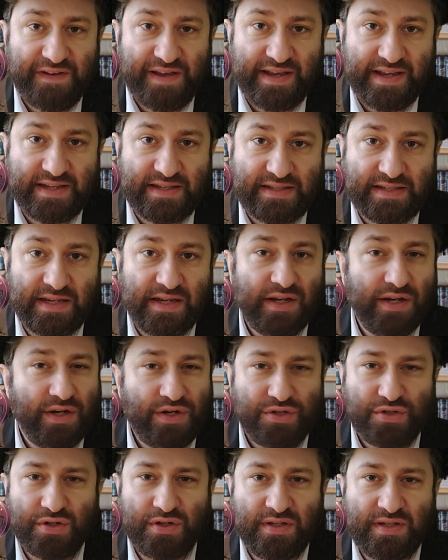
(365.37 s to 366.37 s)
fears,
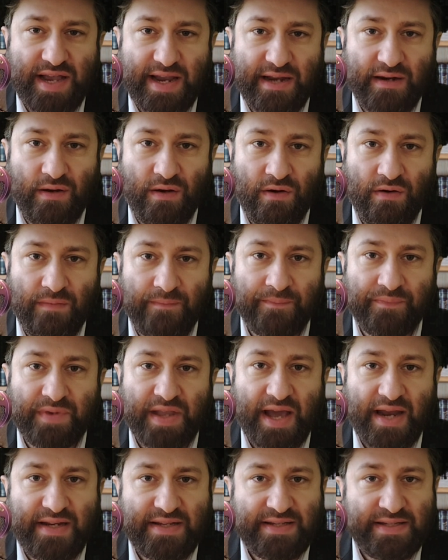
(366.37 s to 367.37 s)
shouldn't take long,
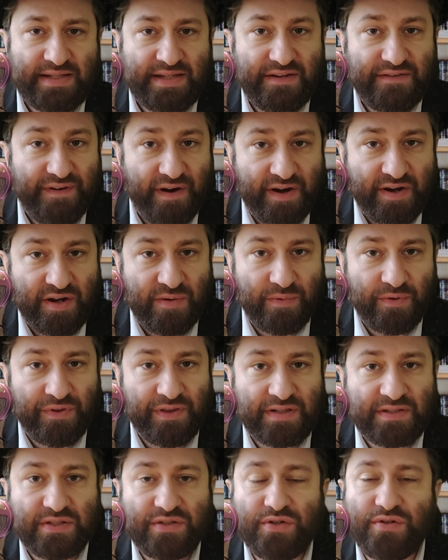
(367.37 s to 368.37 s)
and is indeed a very noble
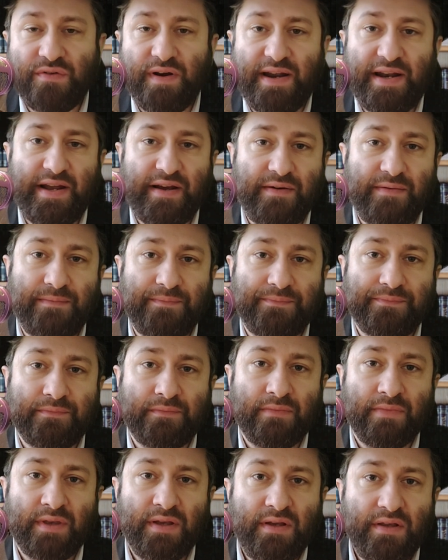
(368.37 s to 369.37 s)
thing to do right now.
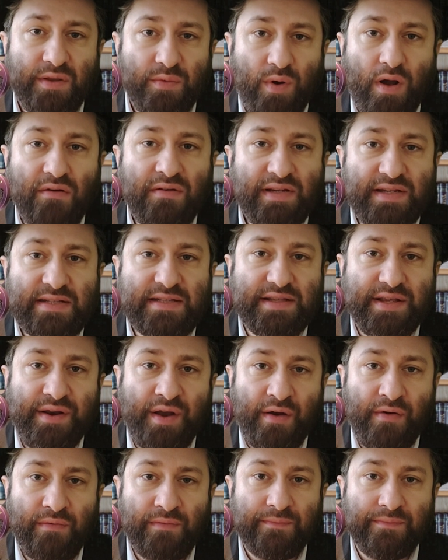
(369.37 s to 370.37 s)
The world needs to
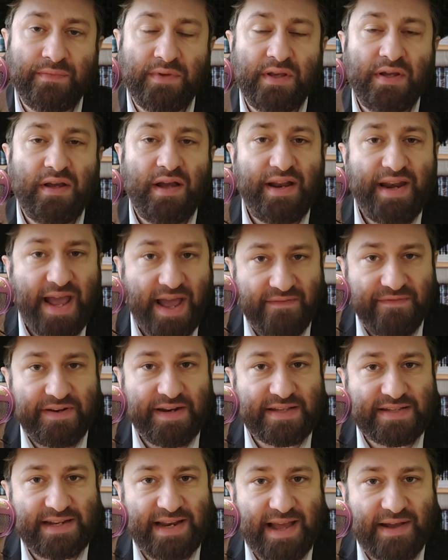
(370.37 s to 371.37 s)
know, and heaven
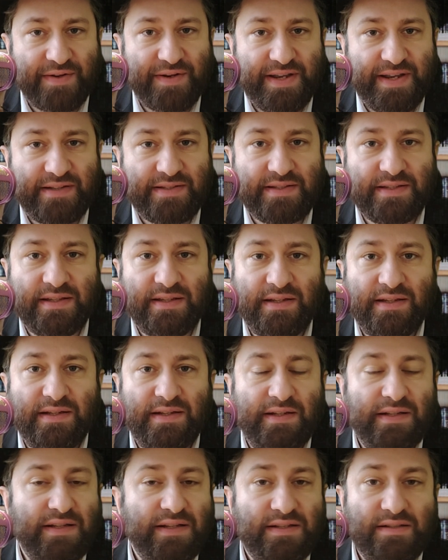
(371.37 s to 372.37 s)
has allowed it
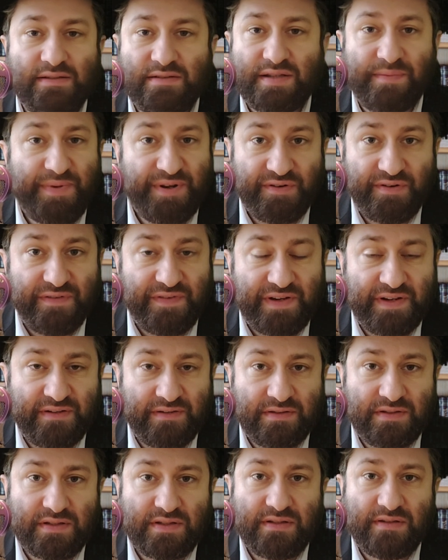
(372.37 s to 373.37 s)
to be
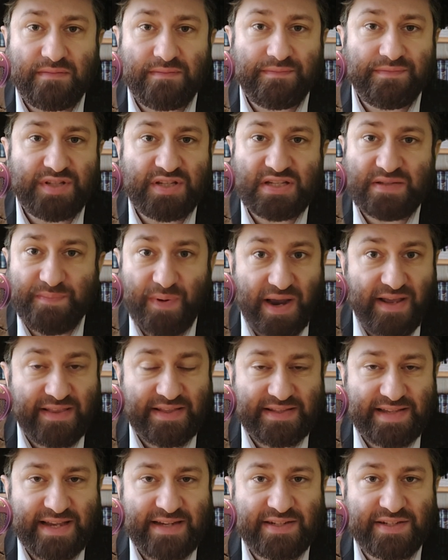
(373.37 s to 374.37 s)
revealed, despite
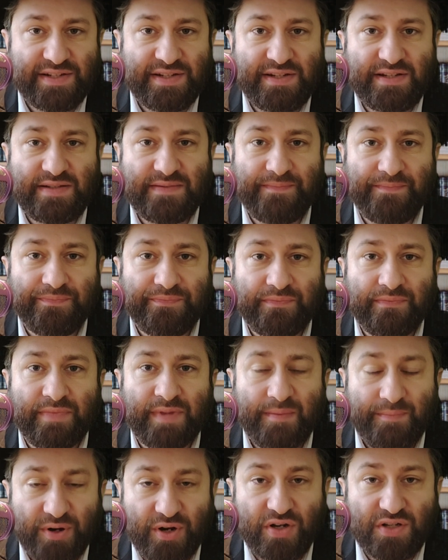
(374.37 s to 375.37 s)
the dangers,
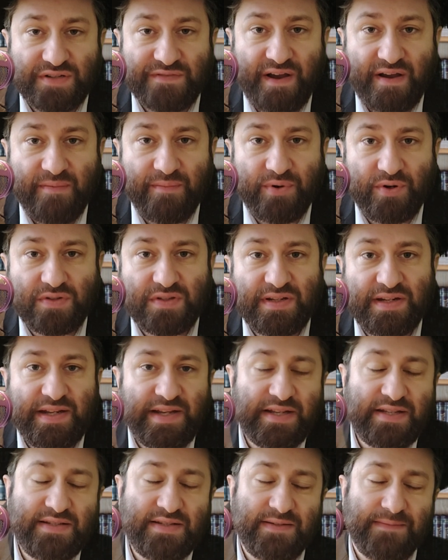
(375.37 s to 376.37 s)
because of how important it
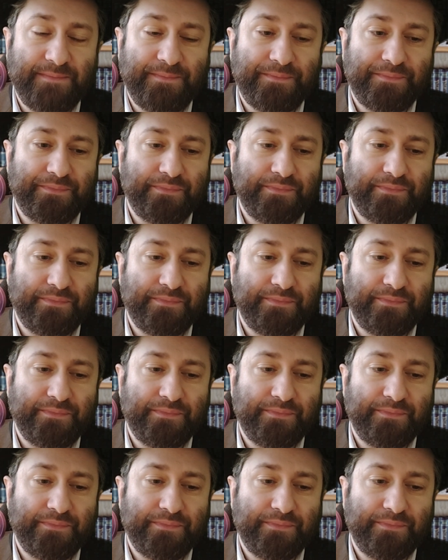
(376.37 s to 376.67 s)
is.